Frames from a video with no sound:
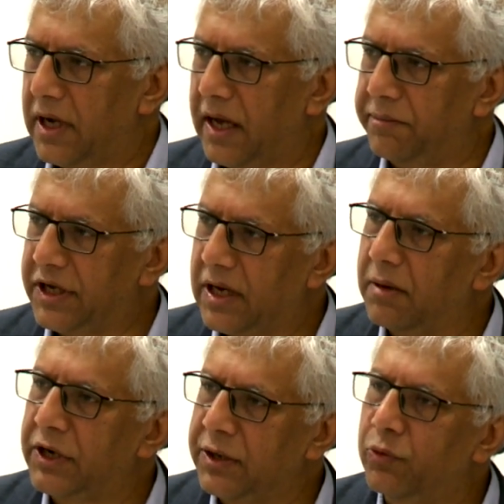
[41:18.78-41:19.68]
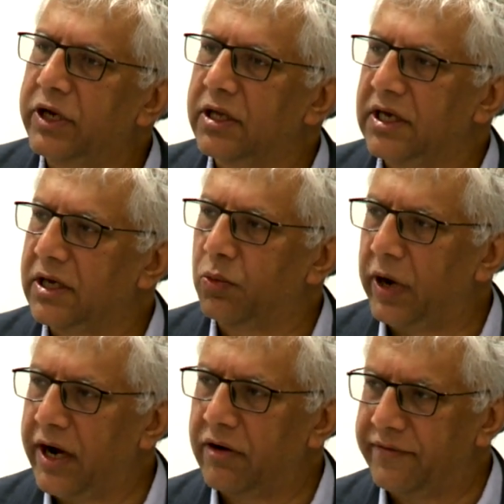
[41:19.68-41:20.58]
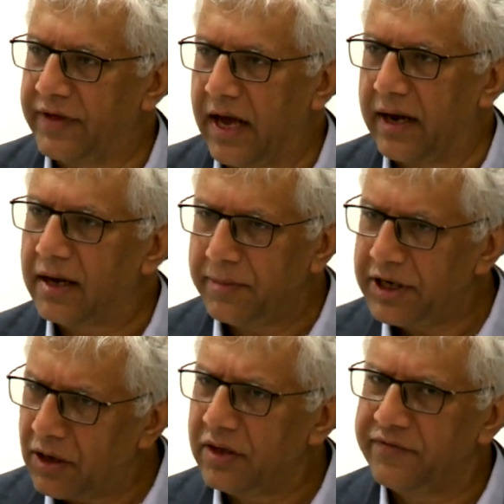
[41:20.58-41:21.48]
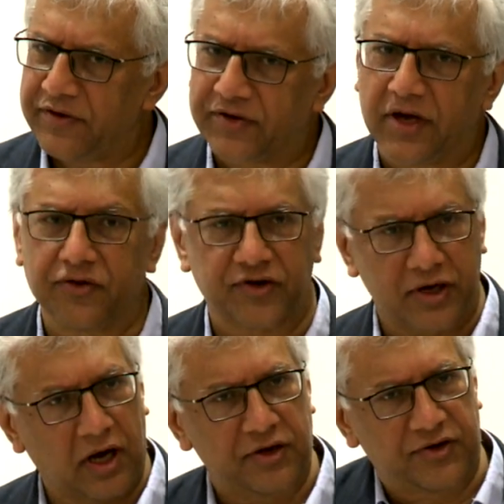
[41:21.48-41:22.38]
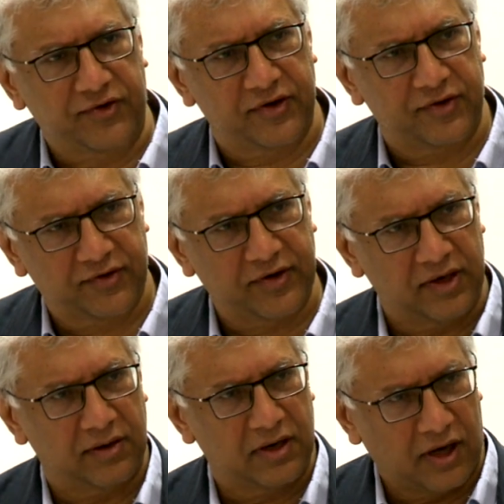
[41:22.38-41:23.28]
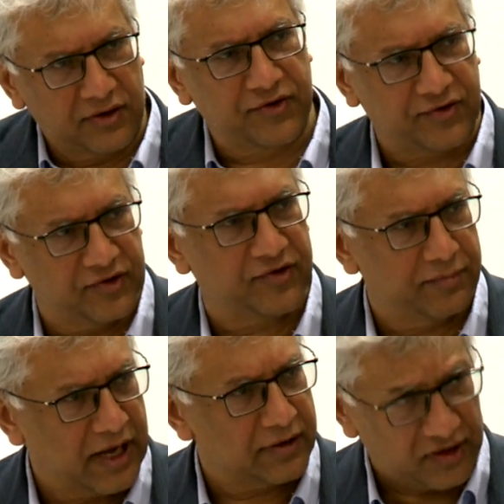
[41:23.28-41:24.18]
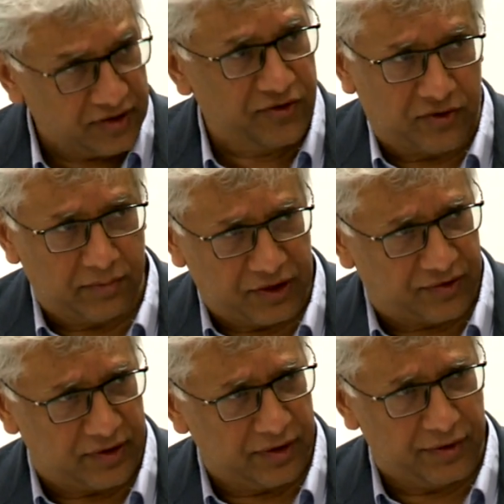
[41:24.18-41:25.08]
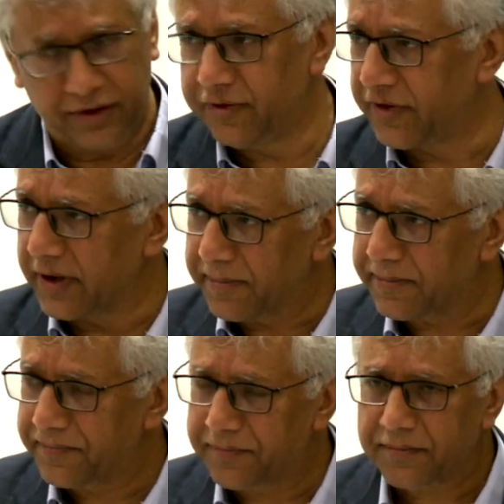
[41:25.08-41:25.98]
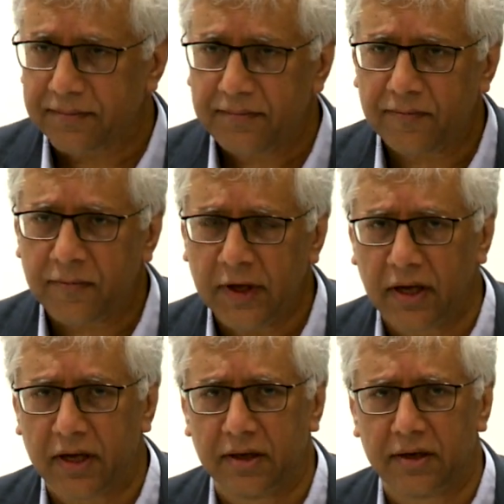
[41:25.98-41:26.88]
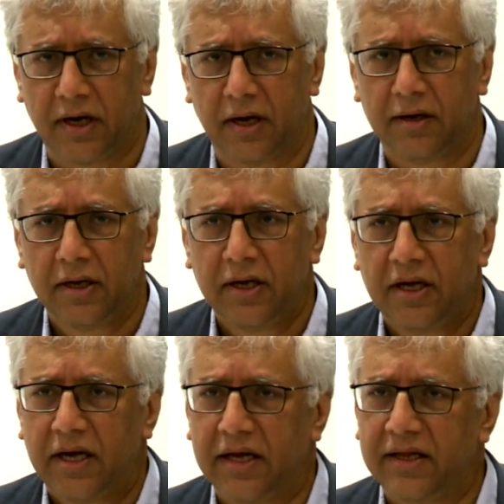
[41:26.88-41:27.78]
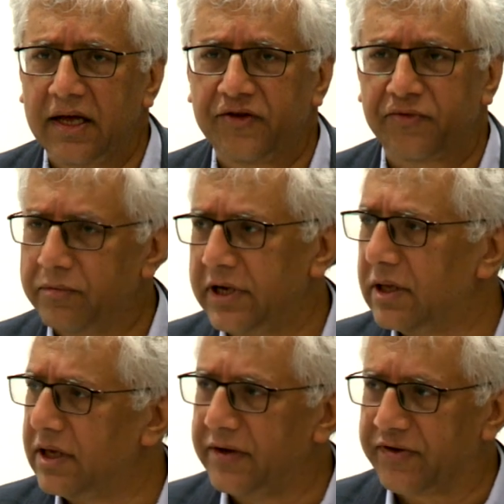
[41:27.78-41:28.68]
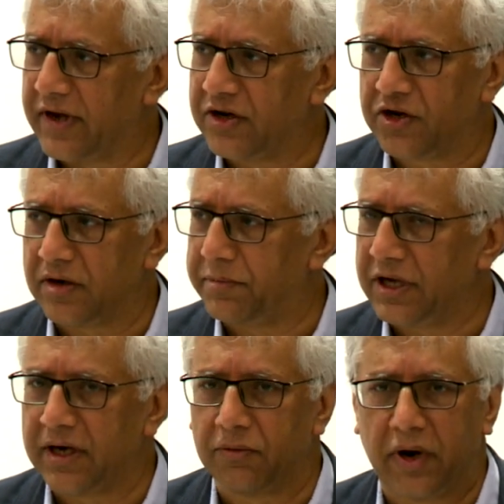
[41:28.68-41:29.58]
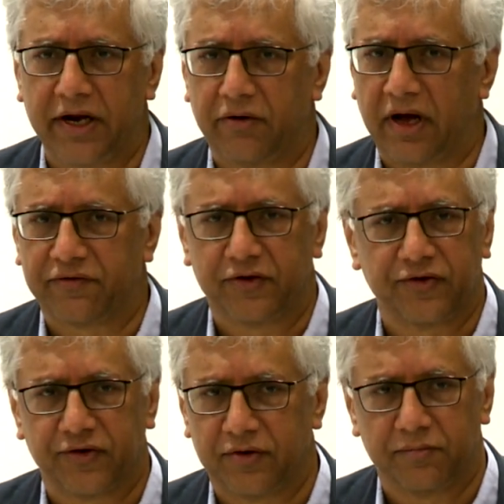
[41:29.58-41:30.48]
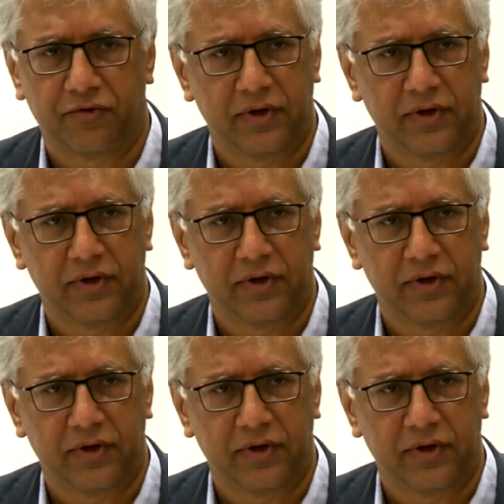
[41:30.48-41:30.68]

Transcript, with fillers: and becoming really aware of that. I mean, all of this goes to consciousness, and consciousness about the instruments that you're using. And, uh, and that's really essential to being a writer after a certain